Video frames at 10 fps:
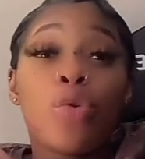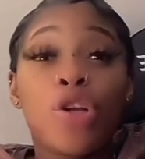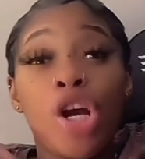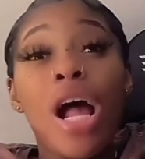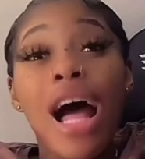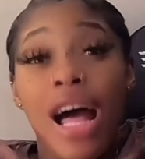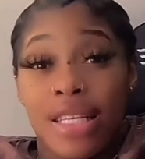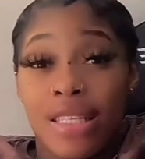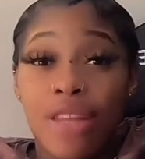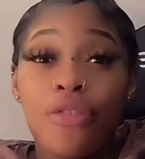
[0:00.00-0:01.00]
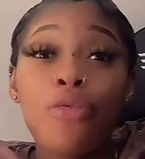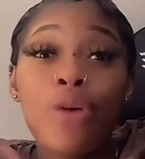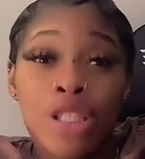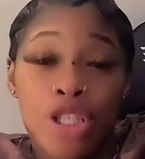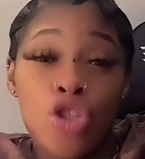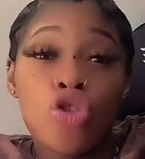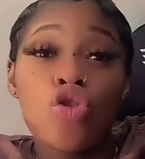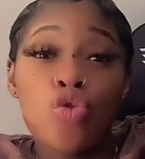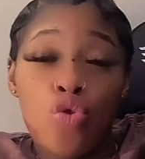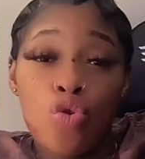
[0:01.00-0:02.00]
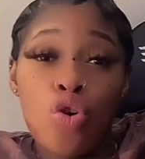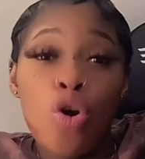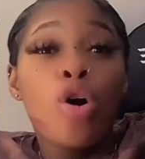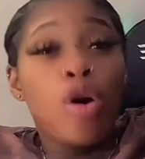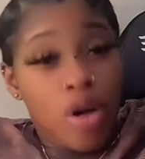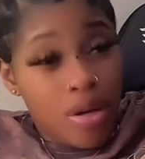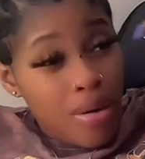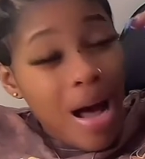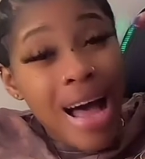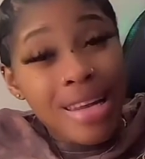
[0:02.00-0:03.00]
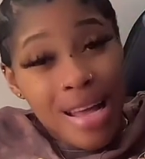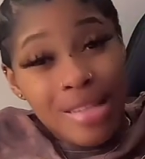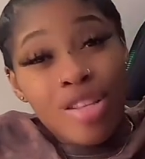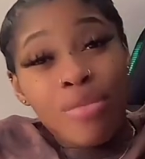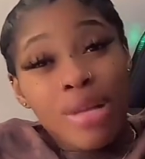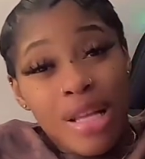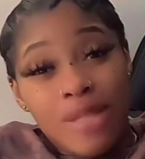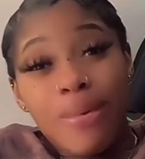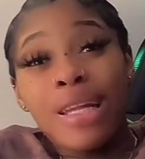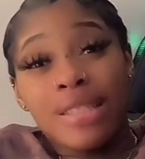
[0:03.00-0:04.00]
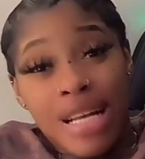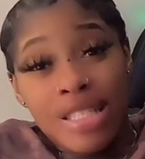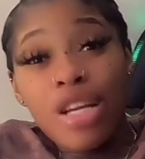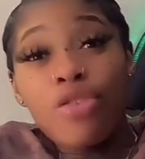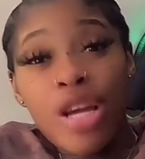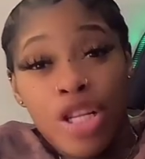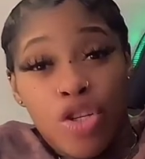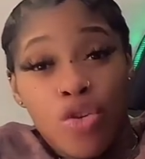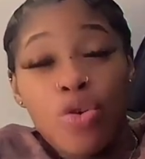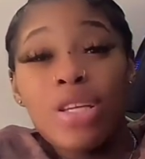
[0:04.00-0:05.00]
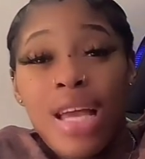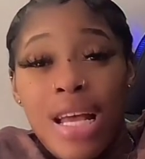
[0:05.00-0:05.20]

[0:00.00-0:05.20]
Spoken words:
So when you're asking if rent is due, add on something else for it and say rent due,